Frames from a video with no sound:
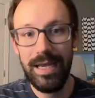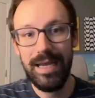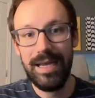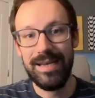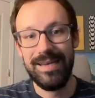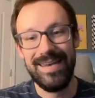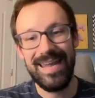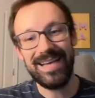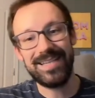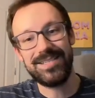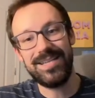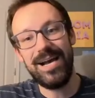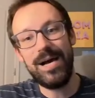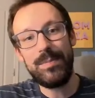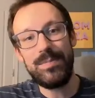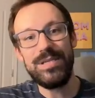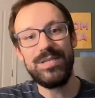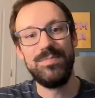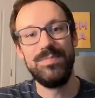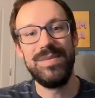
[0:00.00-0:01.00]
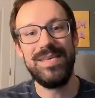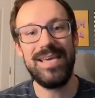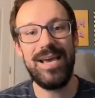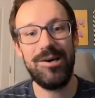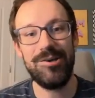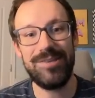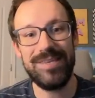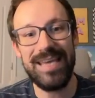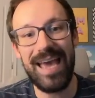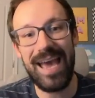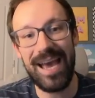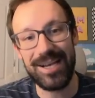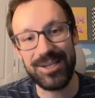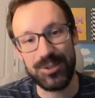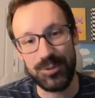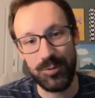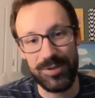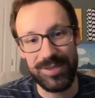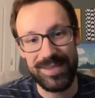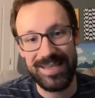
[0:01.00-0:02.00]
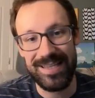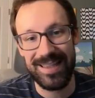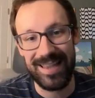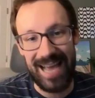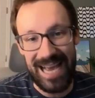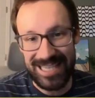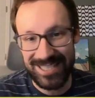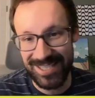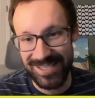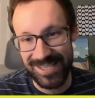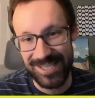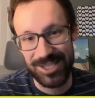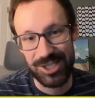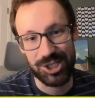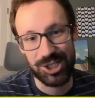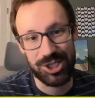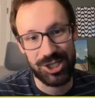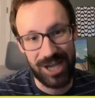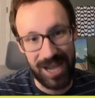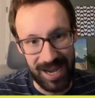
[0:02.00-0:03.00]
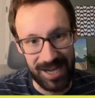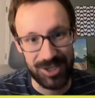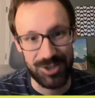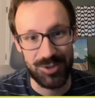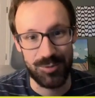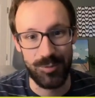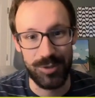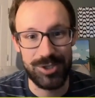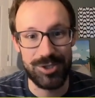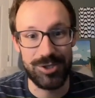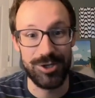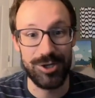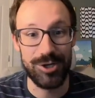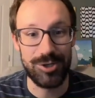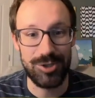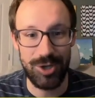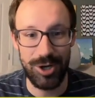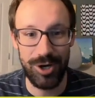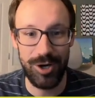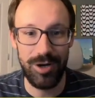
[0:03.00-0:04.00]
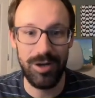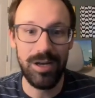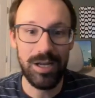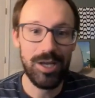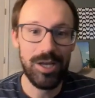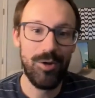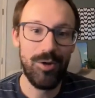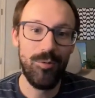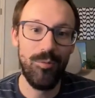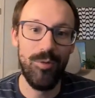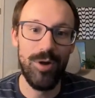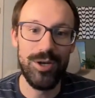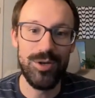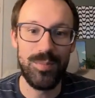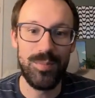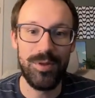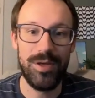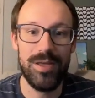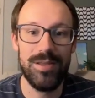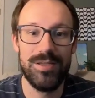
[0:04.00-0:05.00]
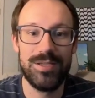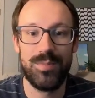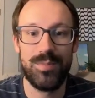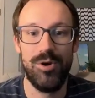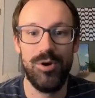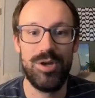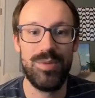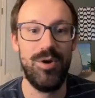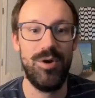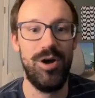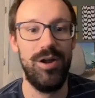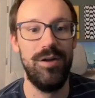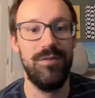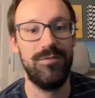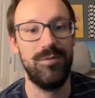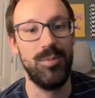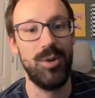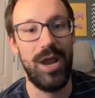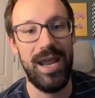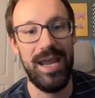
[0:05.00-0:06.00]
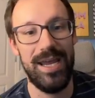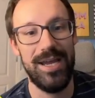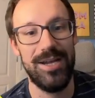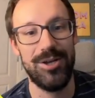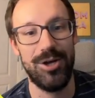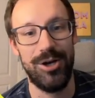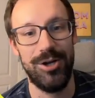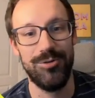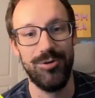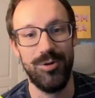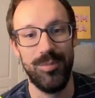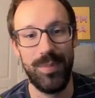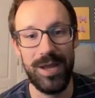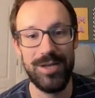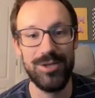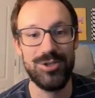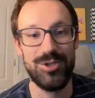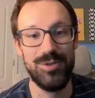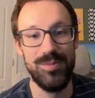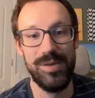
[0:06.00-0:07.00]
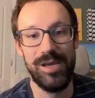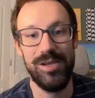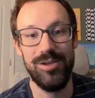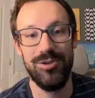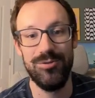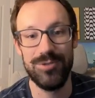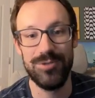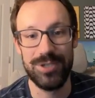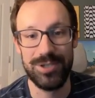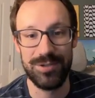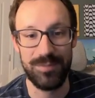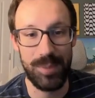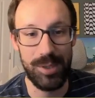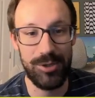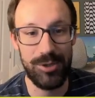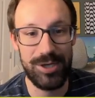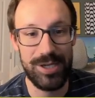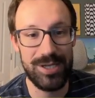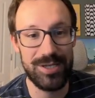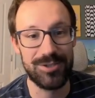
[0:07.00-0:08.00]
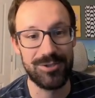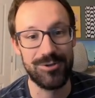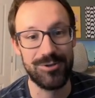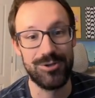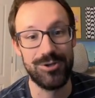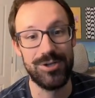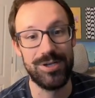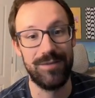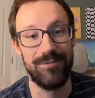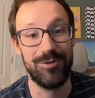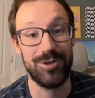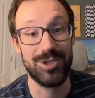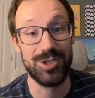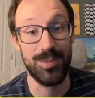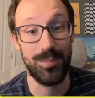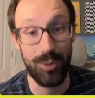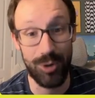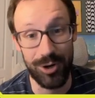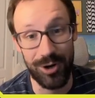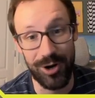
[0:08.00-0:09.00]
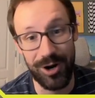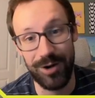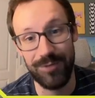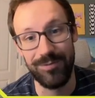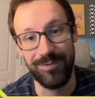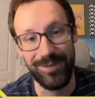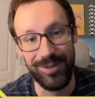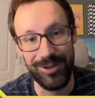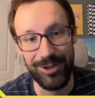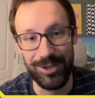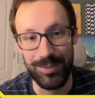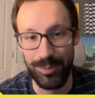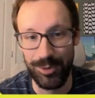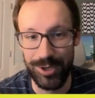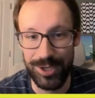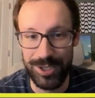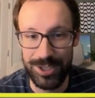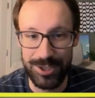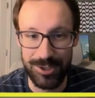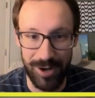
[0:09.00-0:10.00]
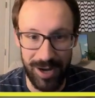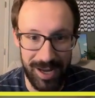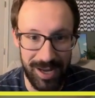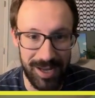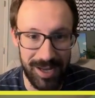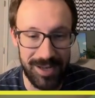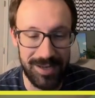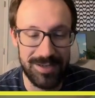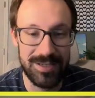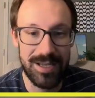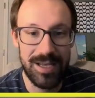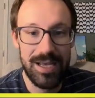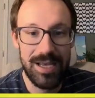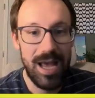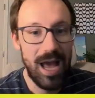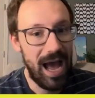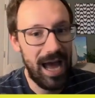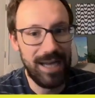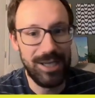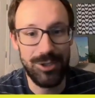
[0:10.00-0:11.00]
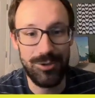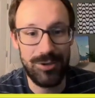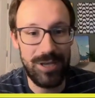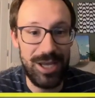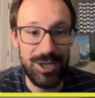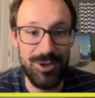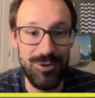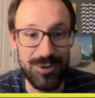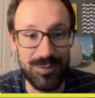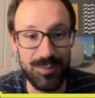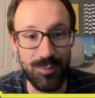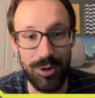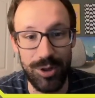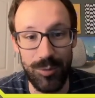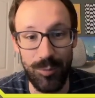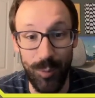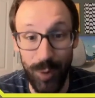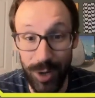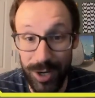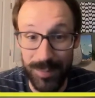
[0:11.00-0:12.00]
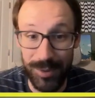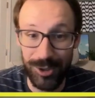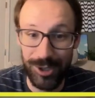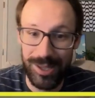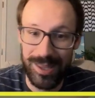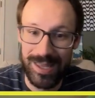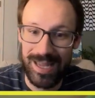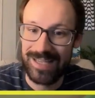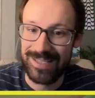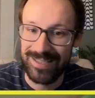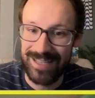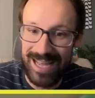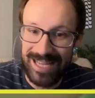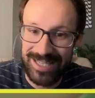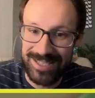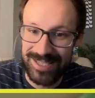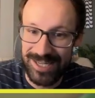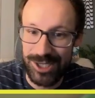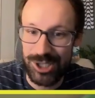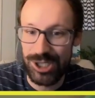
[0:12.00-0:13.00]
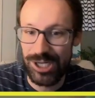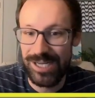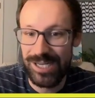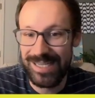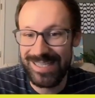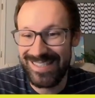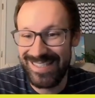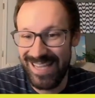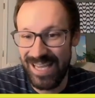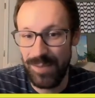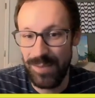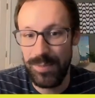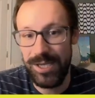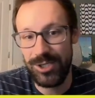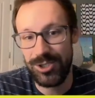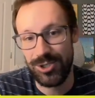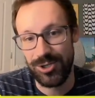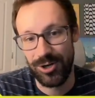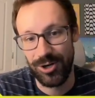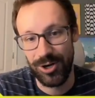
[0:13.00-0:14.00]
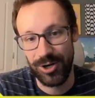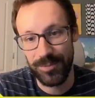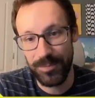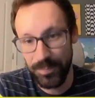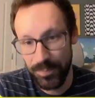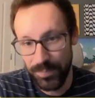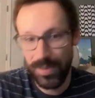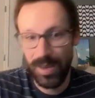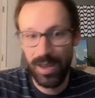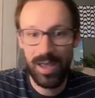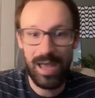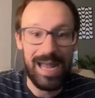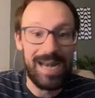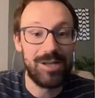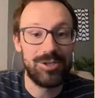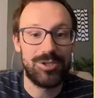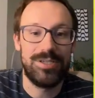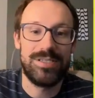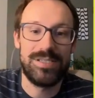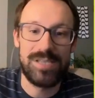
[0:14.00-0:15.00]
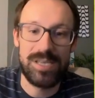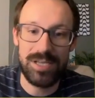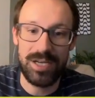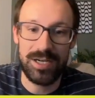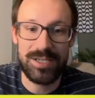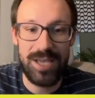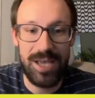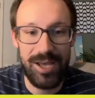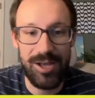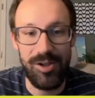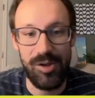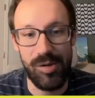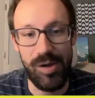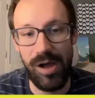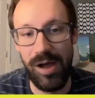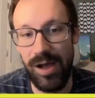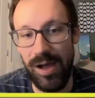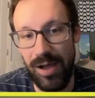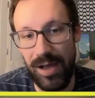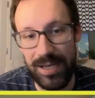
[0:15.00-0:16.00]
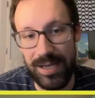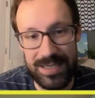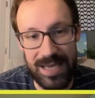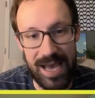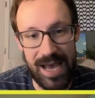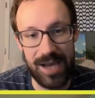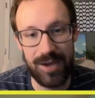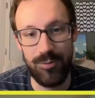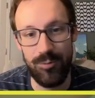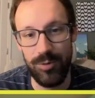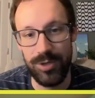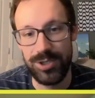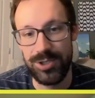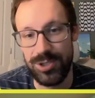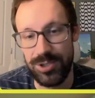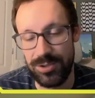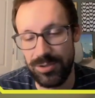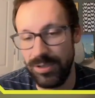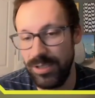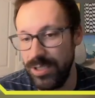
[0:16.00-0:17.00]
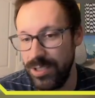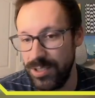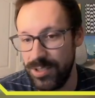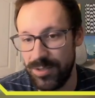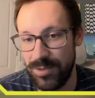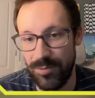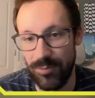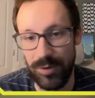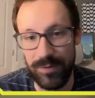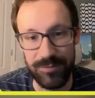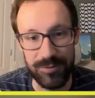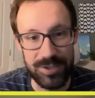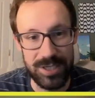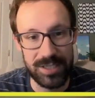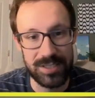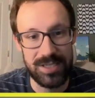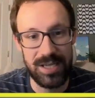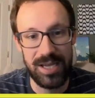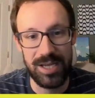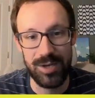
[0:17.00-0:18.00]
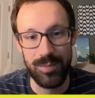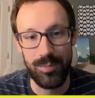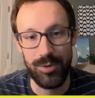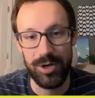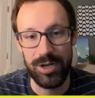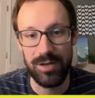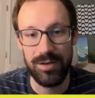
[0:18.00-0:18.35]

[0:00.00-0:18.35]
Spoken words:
Next up is Meowth EX with the Last Ditch Catch. Once during your turn, when you play this Pokemon from your hand onto your bench, you may use this ability, search your deck for a supporter card, reveal it, and put it into your hand. And you can't use more than one ability that has Last Ditch in its name each turn. It also has the Tuck Tail attack, which is 3 for 60, and you put